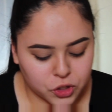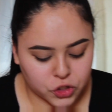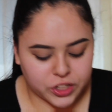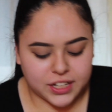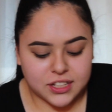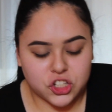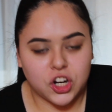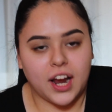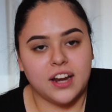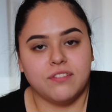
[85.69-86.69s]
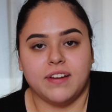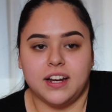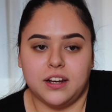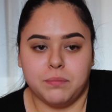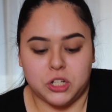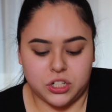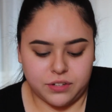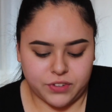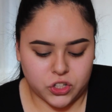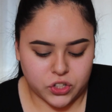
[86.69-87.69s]
green. Try to find a bunch of
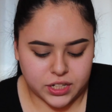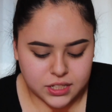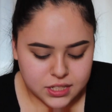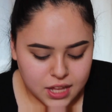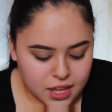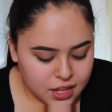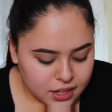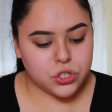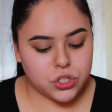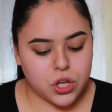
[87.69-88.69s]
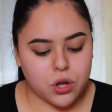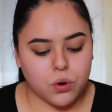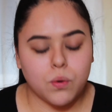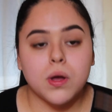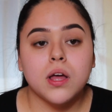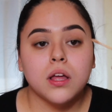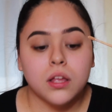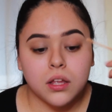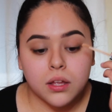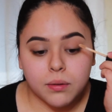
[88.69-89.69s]
different greens. So
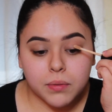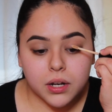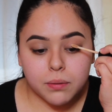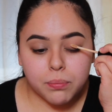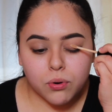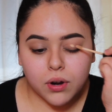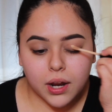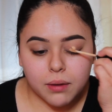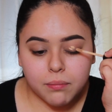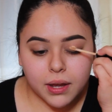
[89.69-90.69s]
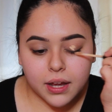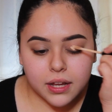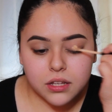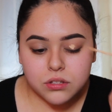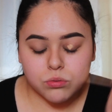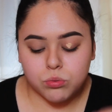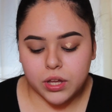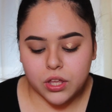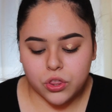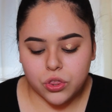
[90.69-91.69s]
I'm going to prime my eyes
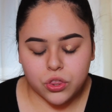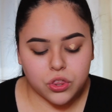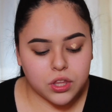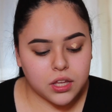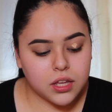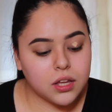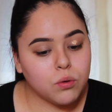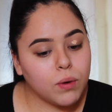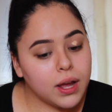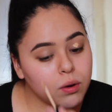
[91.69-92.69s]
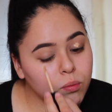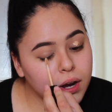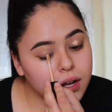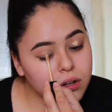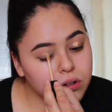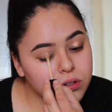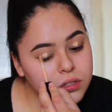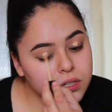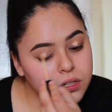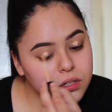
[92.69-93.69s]
with the Wet n
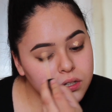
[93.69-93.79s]
Wild